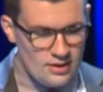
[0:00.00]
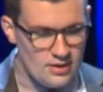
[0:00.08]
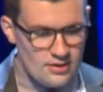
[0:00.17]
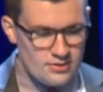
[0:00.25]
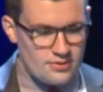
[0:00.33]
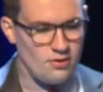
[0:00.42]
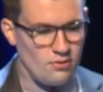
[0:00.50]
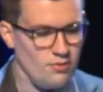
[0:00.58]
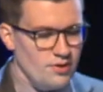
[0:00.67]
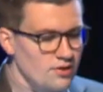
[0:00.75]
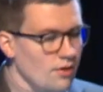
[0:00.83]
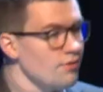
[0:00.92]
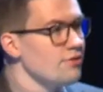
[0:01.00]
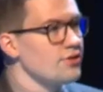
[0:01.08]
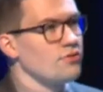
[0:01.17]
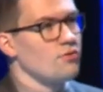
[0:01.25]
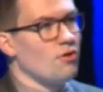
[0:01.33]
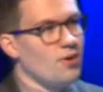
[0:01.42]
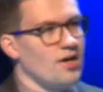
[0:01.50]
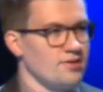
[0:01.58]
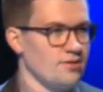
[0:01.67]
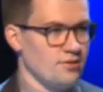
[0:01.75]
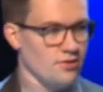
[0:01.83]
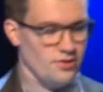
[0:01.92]
So we know there's a robust
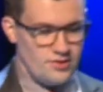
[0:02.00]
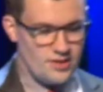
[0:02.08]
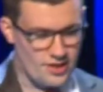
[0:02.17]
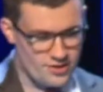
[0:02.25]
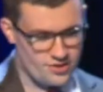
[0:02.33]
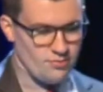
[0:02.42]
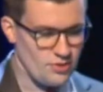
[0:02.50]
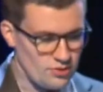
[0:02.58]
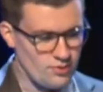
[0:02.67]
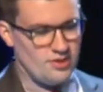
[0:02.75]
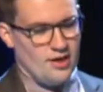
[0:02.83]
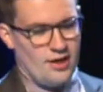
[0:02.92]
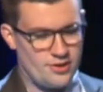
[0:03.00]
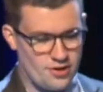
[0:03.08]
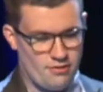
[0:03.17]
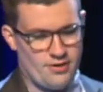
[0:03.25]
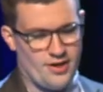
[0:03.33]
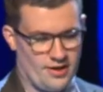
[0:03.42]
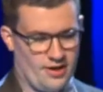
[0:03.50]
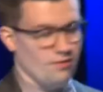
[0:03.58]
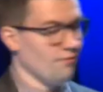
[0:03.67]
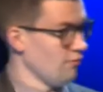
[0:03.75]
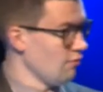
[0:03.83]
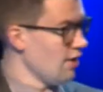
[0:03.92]
association between nocturia and a
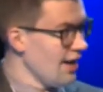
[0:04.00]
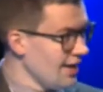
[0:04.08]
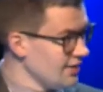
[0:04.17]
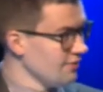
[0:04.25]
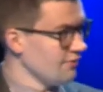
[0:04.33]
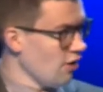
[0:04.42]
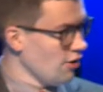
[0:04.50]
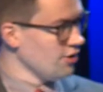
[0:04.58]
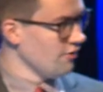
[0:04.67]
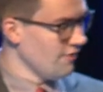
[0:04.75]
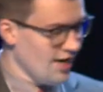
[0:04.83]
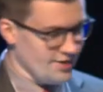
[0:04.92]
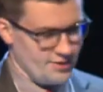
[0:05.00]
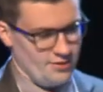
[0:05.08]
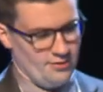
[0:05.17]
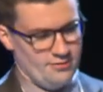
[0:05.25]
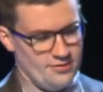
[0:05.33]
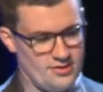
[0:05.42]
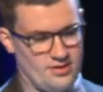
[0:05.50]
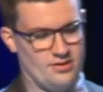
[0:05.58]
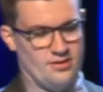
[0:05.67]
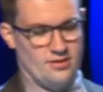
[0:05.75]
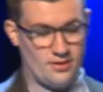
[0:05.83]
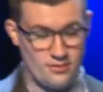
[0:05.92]
variety of cardiovascular
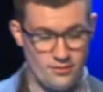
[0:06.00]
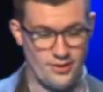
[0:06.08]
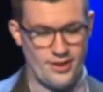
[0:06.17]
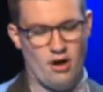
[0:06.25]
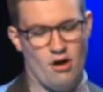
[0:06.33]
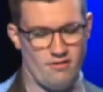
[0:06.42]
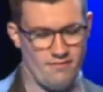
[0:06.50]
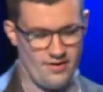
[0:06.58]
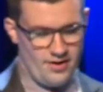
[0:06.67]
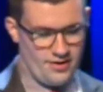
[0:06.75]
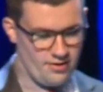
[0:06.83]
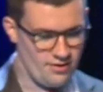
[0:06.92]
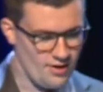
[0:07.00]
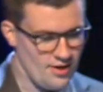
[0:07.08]
diseases, including heart failure,